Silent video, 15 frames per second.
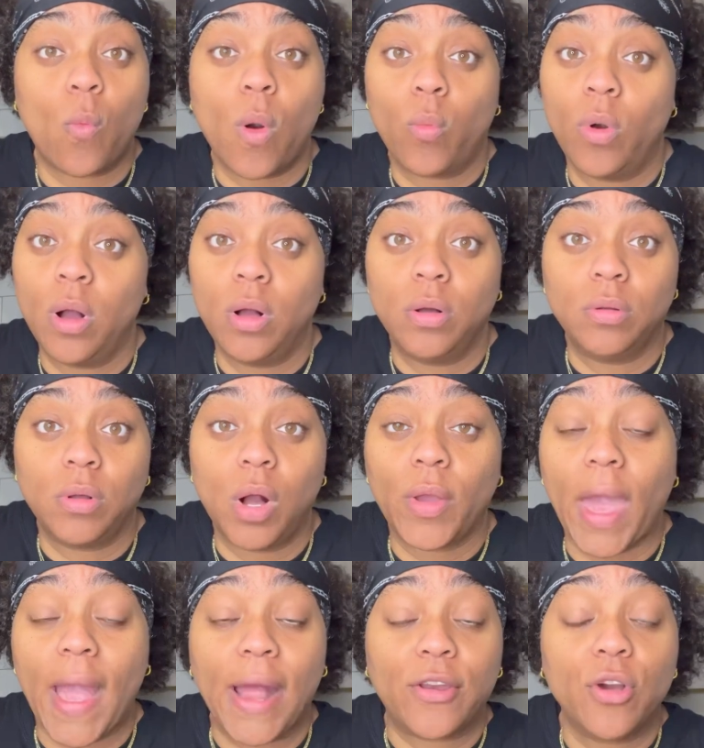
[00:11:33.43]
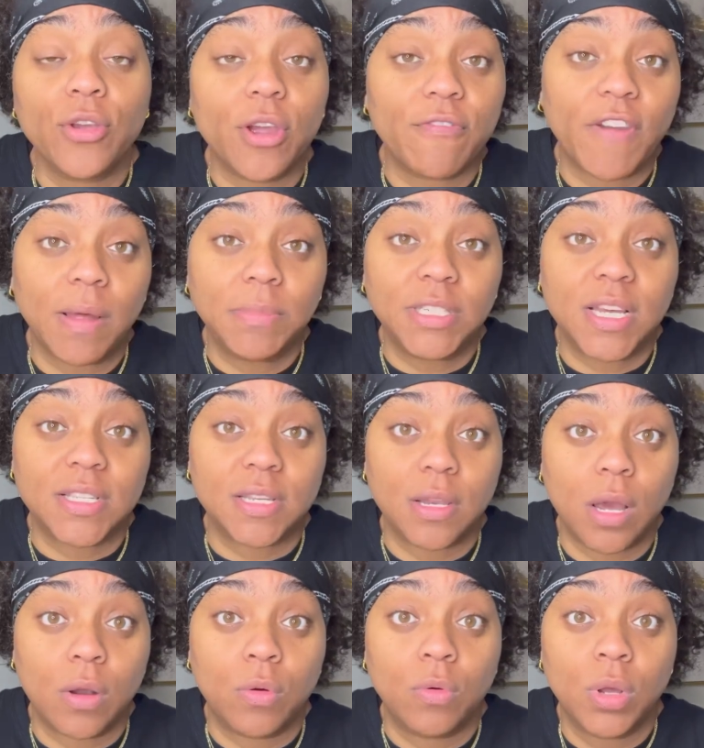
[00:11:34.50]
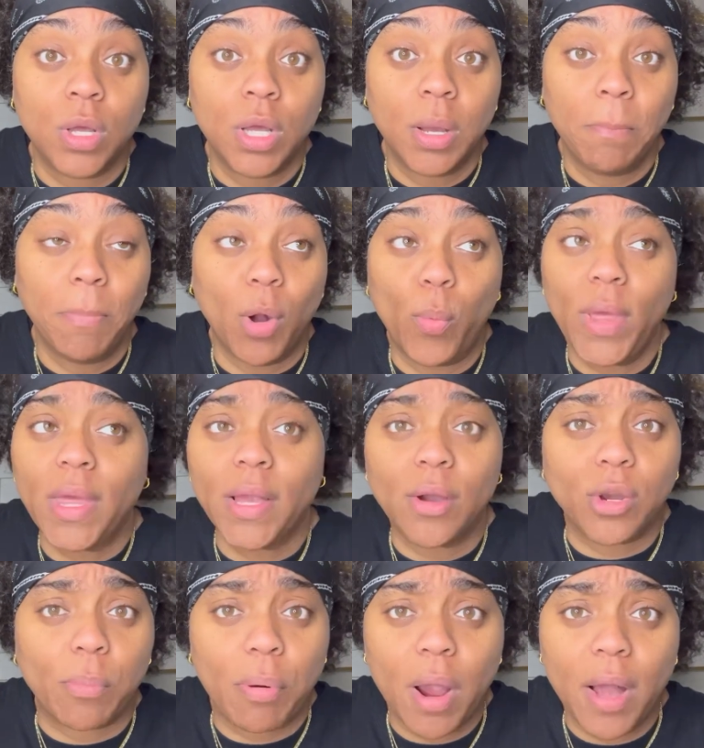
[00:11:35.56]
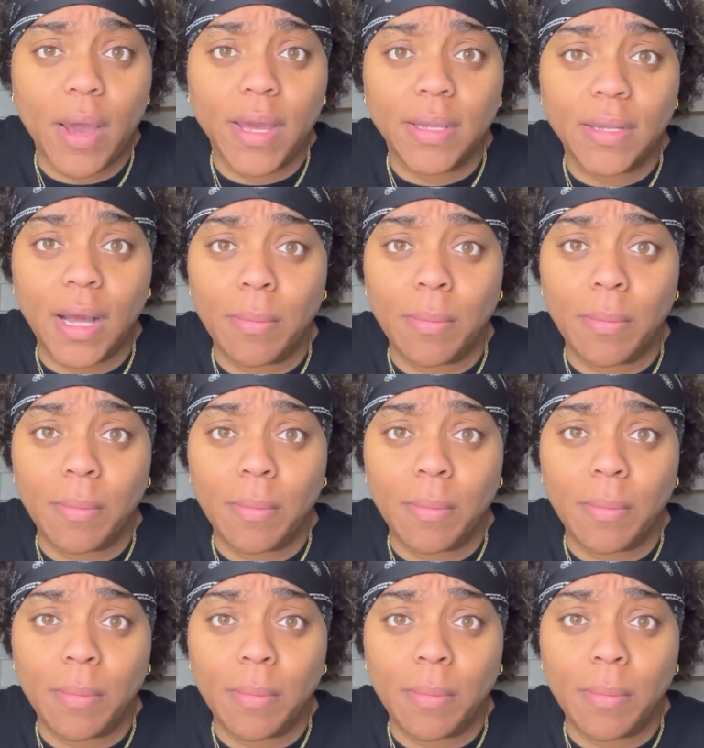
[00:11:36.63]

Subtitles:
well, okay, I know your family doesn't know, but we can go to Pride.